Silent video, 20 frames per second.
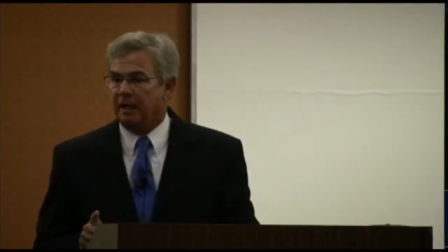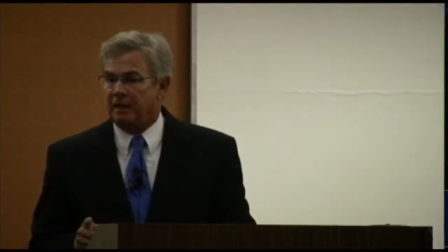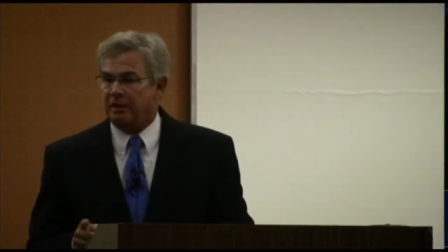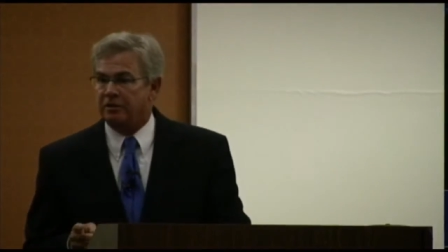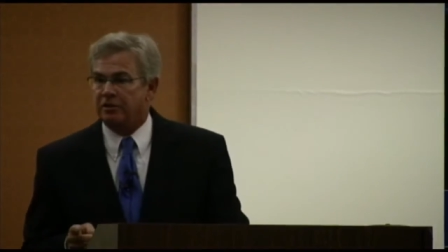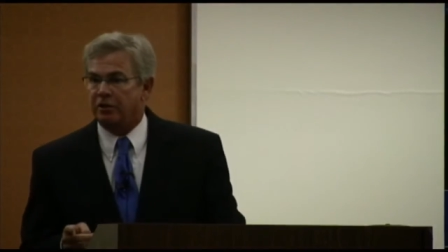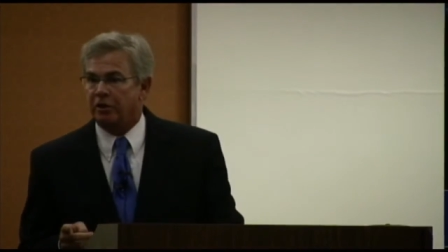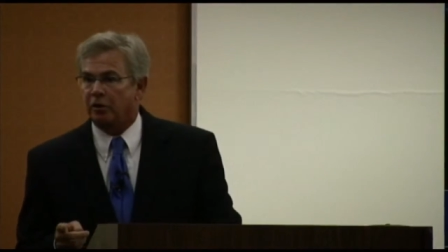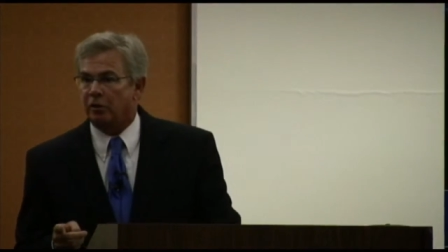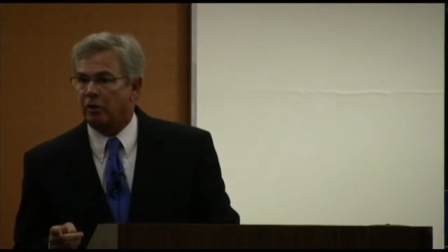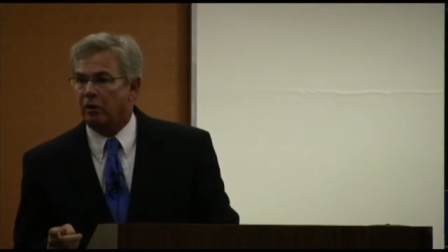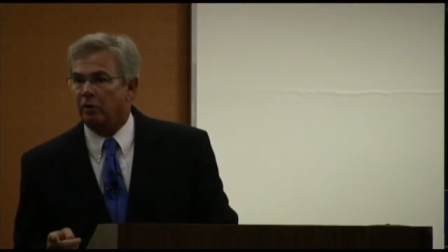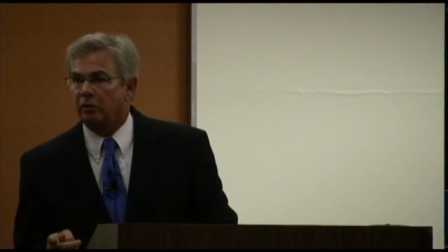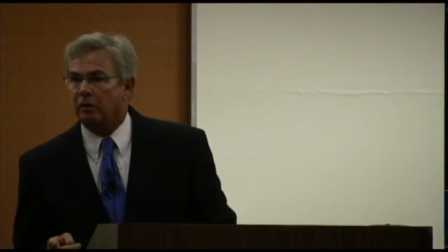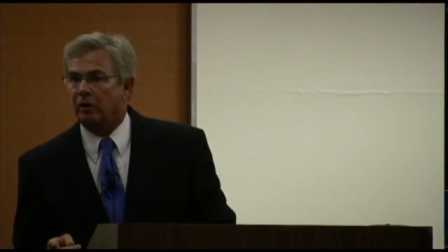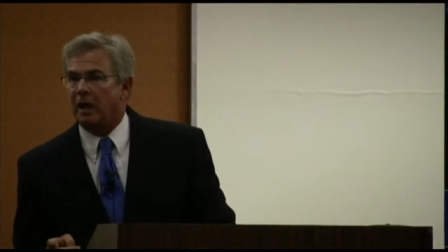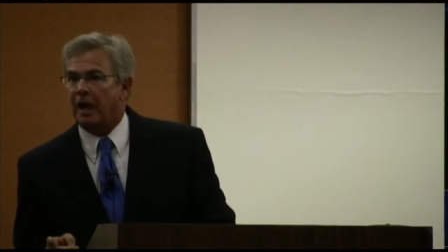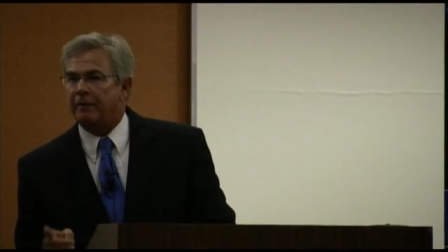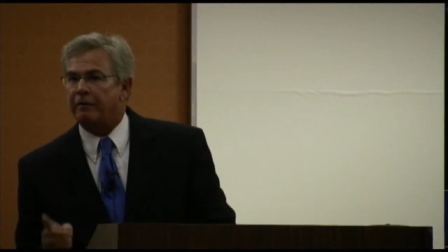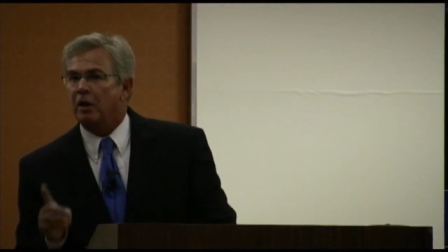into your
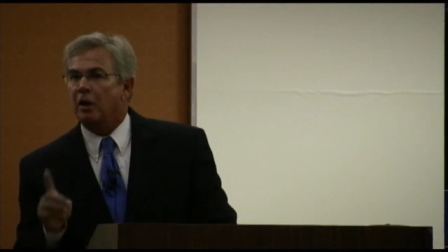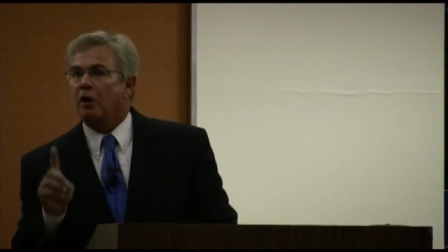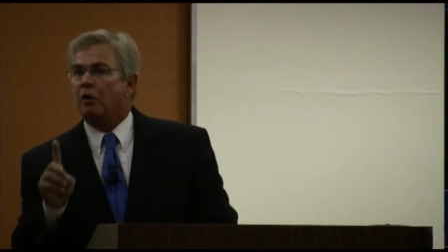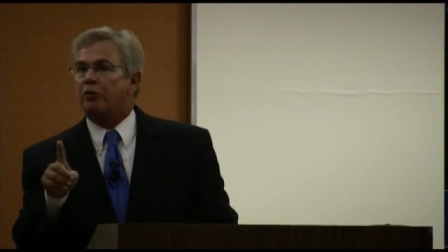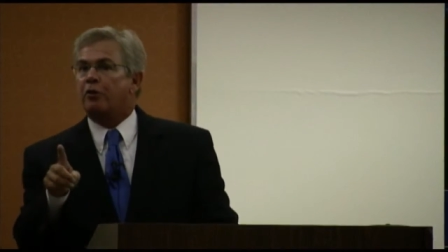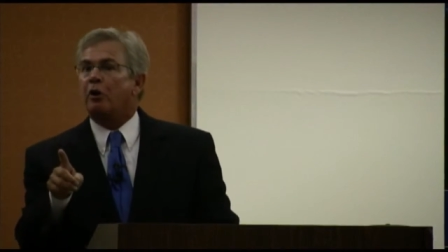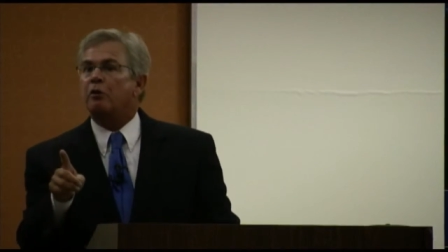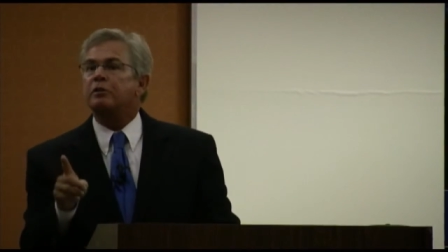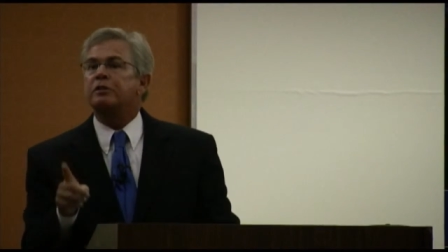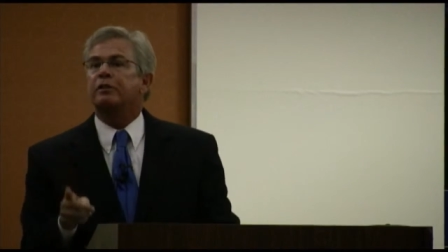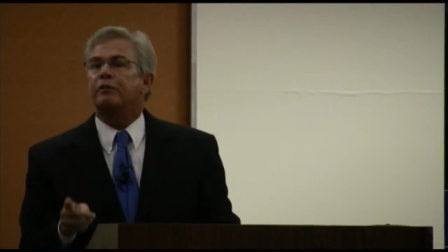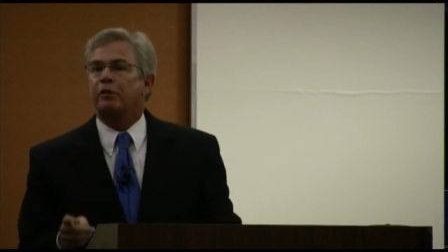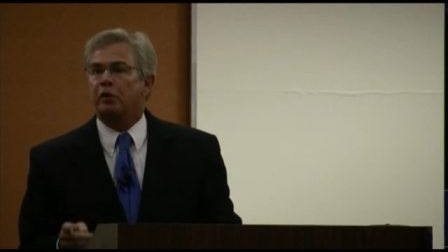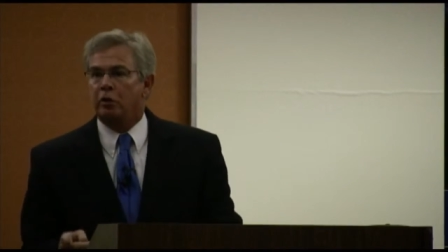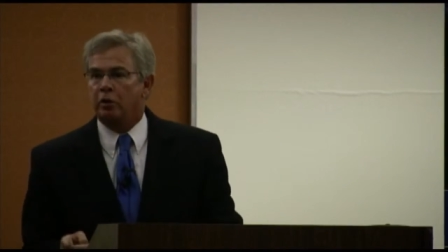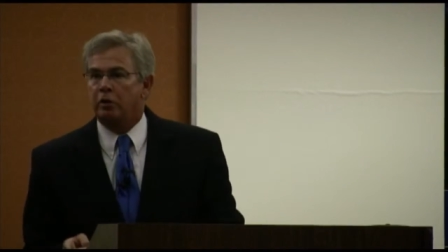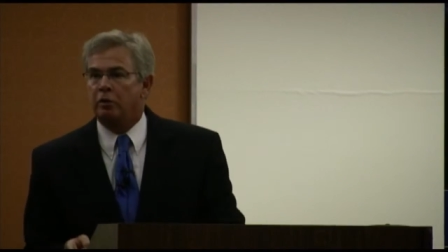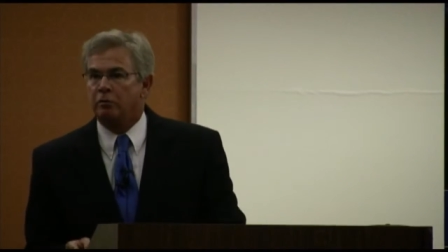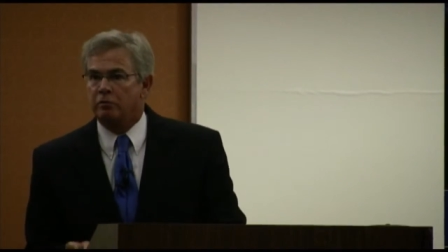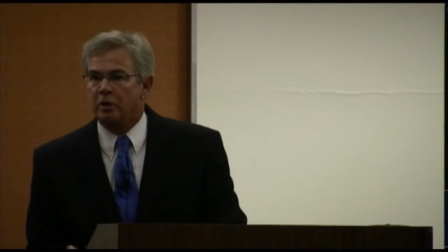own life. Those of
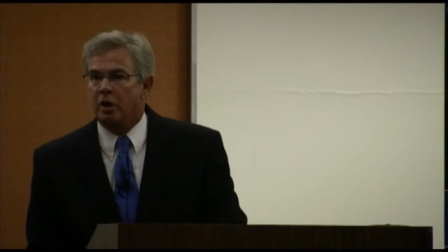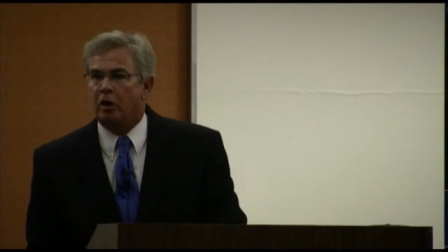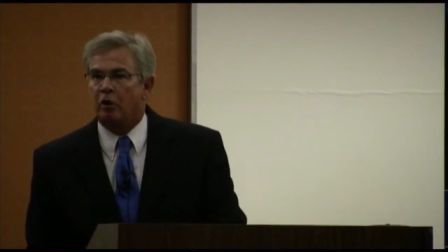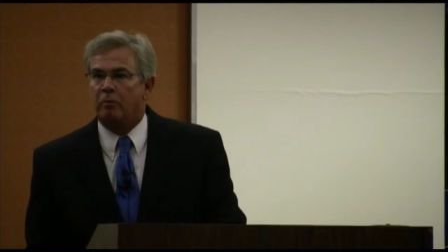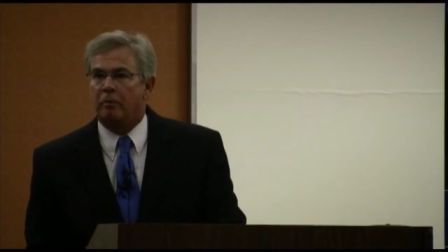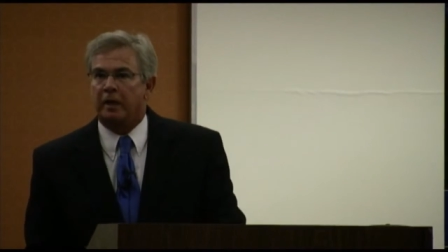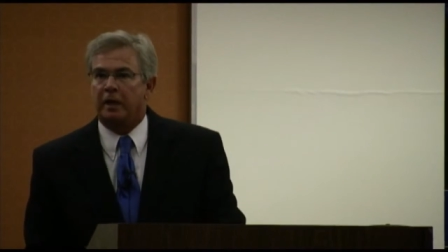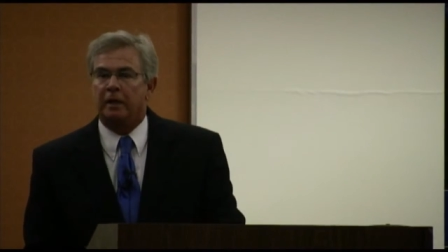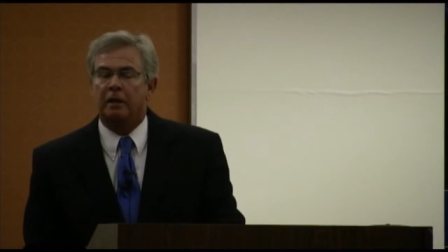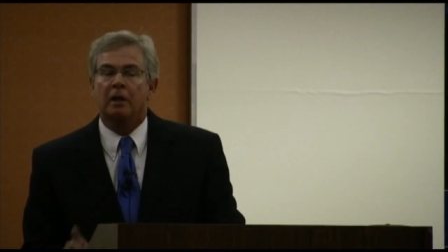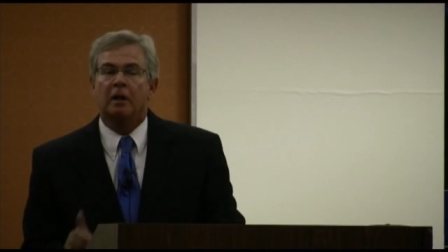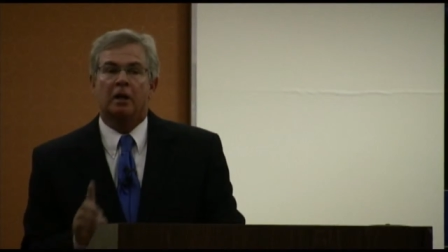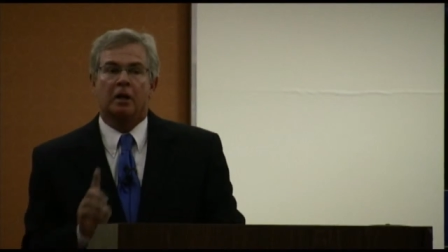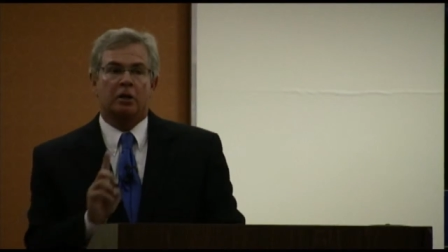you who know me,